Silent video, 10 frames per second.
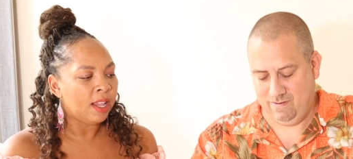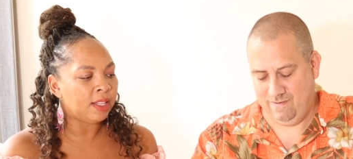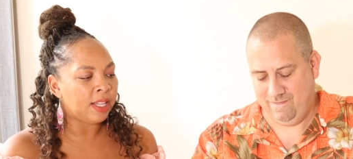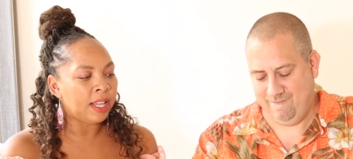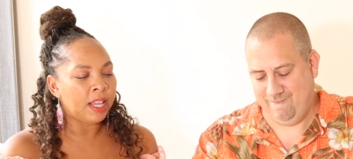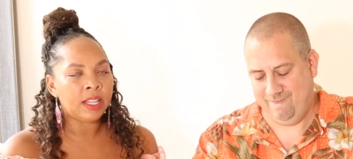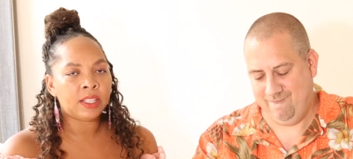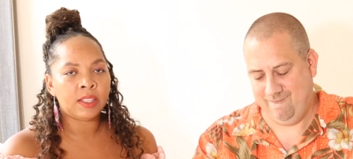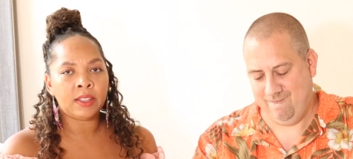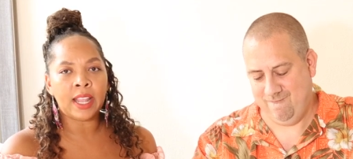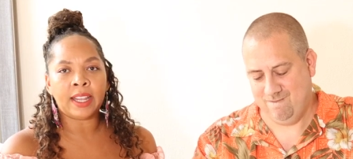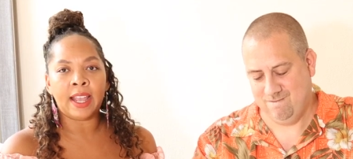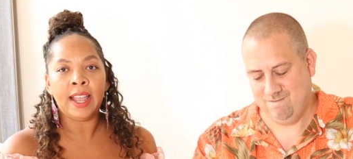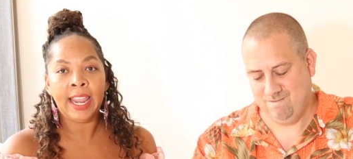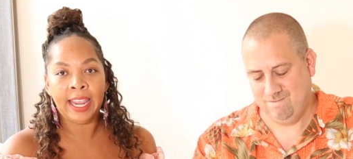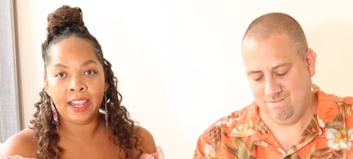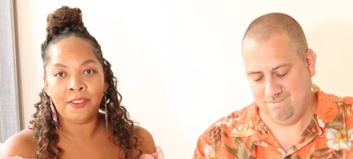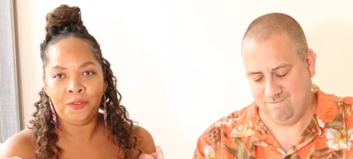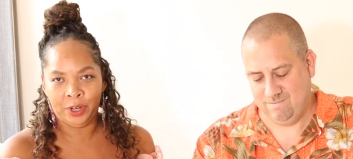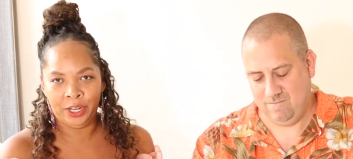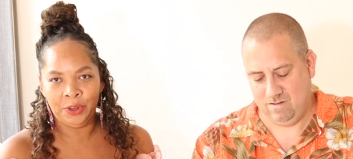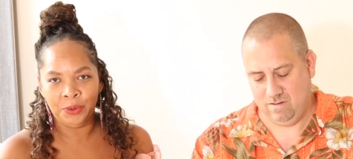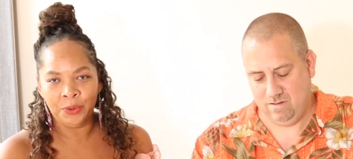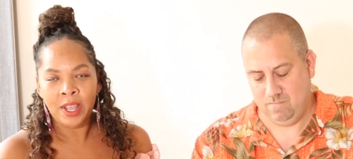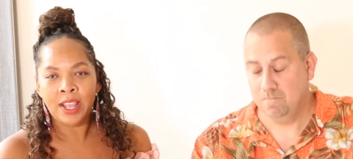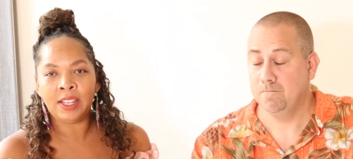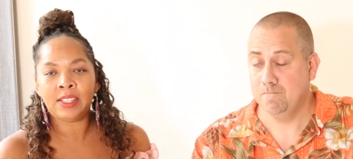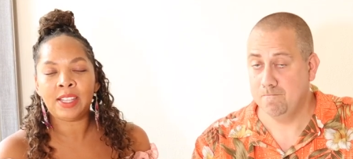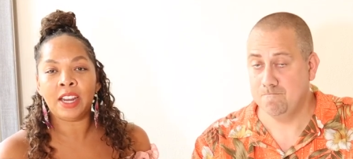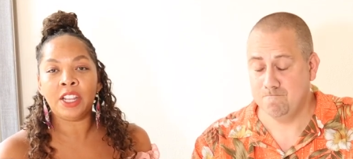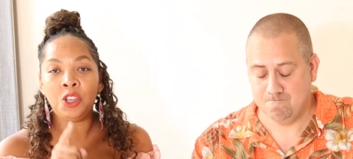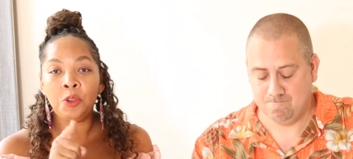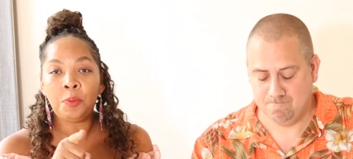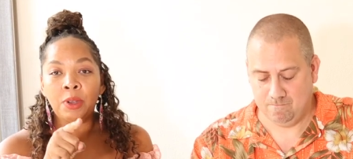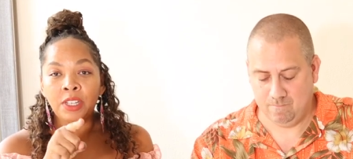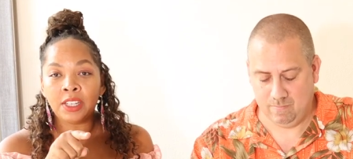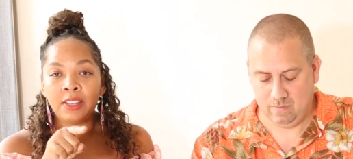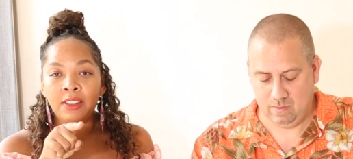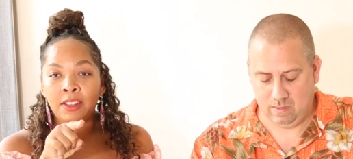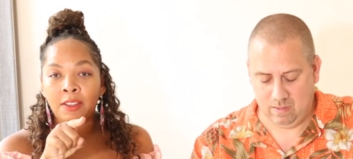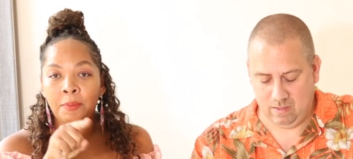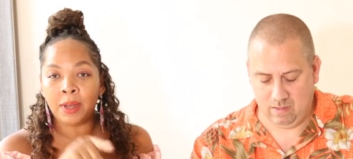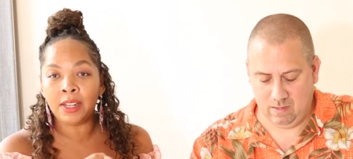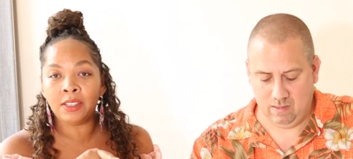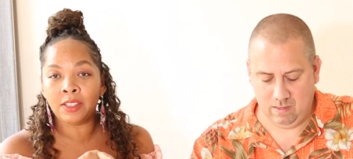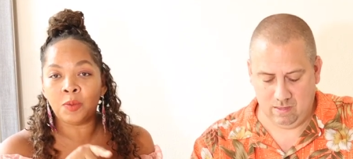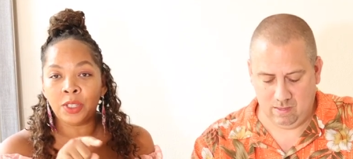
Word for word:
Speaker 1: is it's like a hand for you. Instead of you pushing the buttons